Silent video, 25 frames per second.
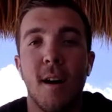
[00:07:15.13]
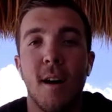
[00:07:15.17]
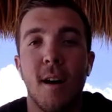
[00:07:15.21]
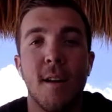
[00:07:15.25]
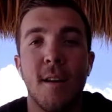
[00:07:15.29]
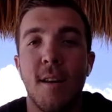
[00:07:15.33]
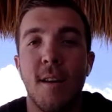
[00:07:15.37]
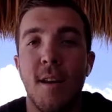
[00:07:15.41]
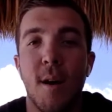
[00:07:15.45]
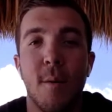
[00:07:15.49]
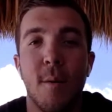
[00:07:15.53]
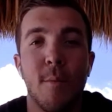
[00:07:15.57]
a
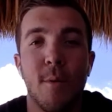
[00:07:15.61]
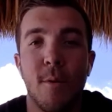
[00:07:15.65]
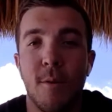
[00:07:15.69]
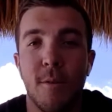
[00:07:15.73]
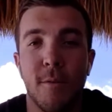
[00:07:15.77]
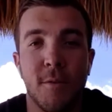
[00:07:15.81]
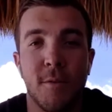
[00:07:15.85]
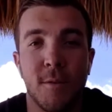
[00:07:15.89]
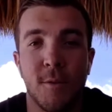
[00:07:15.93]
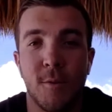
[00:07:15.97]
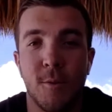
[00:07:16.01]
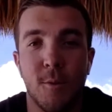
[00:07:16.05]
number
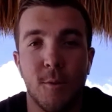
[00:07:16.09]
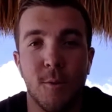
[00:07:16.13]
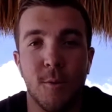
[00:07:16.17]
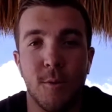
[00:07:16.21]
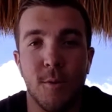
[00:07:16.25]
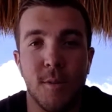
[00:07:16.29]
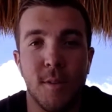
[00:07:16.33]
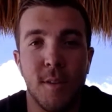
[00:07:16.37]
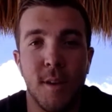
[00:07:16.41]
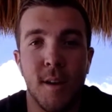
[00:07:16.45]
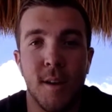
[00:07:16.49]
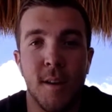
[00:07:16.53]
of
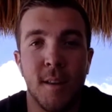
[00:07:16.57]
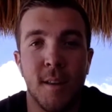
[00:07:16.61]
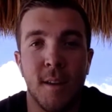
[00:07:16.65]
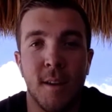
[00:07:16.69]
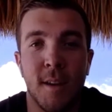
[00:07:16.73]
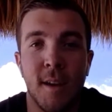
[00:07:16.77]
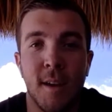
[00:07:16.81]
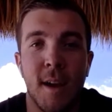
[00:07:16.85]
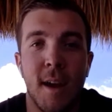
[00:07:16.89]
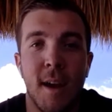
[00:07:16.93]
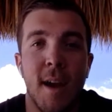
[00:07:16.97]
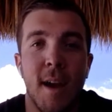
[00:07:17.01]
schools that
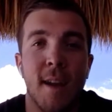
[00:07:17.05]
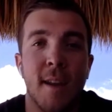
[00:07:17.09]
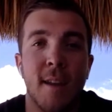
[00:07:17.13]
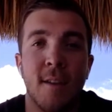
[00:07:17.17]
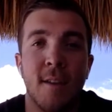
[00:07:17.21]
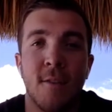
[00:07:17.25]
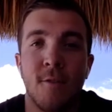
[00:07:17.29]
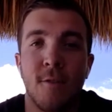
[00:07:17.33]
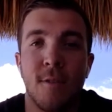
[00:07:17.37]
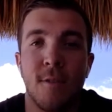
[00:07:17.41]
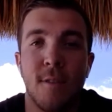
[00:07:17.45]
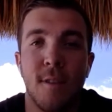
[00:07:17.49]
like I had
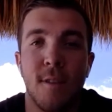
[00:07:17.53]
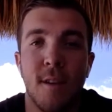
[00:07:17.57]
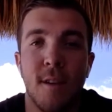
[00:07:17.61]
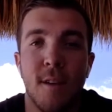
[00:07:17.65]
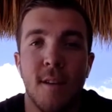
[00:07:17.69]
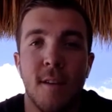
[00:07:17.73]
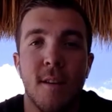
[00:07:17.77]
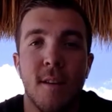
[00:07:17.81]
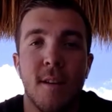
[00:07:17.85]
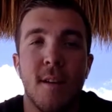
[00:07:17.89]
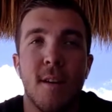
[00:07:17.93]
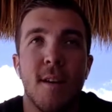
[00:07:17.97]
interest
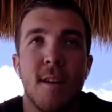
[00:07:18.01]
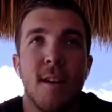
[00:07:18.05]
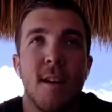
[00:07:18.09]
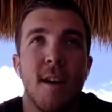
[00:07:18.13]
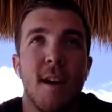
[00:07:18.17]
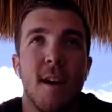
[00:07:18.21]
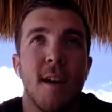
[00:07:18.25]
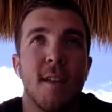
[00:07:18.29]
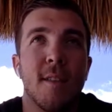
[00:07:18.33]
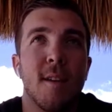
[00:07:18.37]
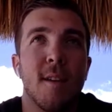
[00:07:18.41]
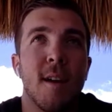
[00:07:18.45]
in
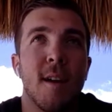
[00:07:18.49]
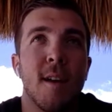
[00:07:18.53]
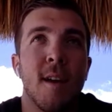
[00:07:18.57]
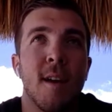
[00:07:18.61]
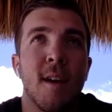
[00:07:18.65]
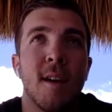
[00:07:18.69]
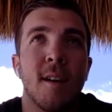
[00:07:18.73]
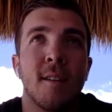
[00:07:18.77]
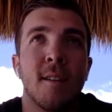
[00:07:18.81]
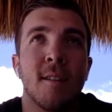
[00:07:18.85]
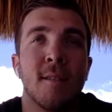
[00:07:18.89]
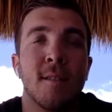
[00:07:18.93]
and that
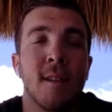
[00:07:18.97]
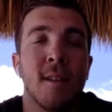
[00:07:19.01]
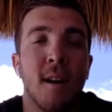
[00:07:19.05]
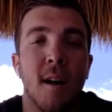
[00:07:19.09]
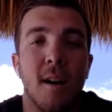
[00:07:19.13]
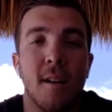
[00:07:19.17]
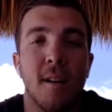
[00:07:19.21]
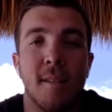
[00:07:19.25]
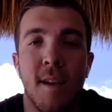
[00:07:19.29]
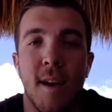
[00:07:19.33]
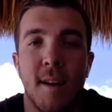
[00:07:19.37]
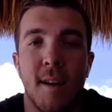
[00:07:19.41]
had
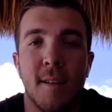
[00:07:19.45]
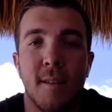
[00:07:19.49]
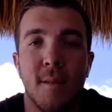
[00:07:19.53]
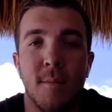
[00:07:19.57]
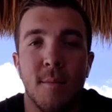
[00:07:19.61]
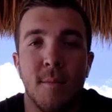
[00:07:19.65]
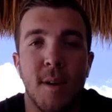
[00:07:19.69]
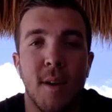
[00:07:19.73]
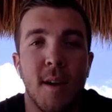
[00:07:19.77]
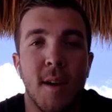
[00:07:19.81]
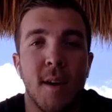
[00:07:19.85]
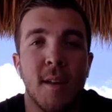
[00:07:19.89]

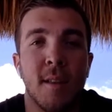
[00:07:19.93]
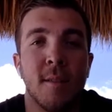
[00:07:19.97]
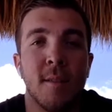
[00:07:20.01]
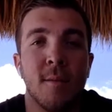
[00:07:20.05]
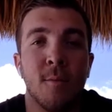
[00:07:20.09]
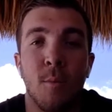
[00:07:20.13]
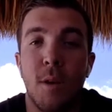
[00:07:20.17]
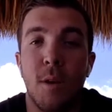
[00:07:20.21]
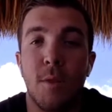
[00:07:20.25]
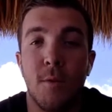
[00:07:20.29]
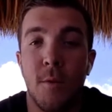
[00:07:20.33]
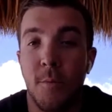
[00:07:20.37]
contacted me, and
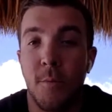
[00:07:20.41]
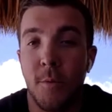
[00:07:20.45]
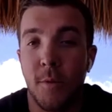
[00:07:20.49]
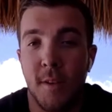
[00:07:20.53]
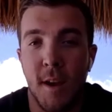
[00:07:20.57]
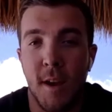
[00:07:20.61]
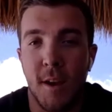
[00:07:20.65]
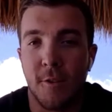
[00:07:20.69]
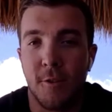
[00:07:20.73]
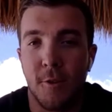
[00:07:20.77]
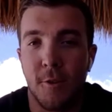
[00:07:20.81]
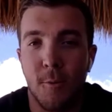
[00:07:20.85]
Winthrop
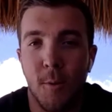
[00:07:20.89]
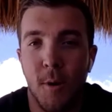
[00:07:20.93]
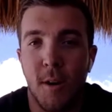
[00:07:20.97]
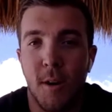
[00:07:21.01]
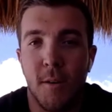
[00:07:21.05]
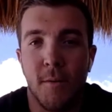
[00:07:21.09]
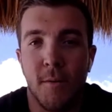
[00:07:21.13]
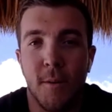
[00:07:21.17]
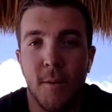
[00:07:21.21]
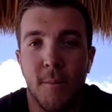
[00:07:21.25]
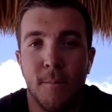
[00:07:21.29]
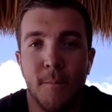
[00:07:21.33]
was actually
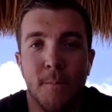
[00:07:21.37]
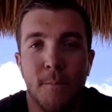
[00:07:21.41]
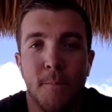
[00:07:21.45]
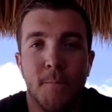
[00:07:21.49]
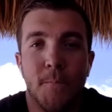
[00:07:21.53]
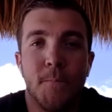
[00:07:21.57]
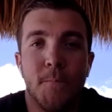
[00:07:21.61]
one of them.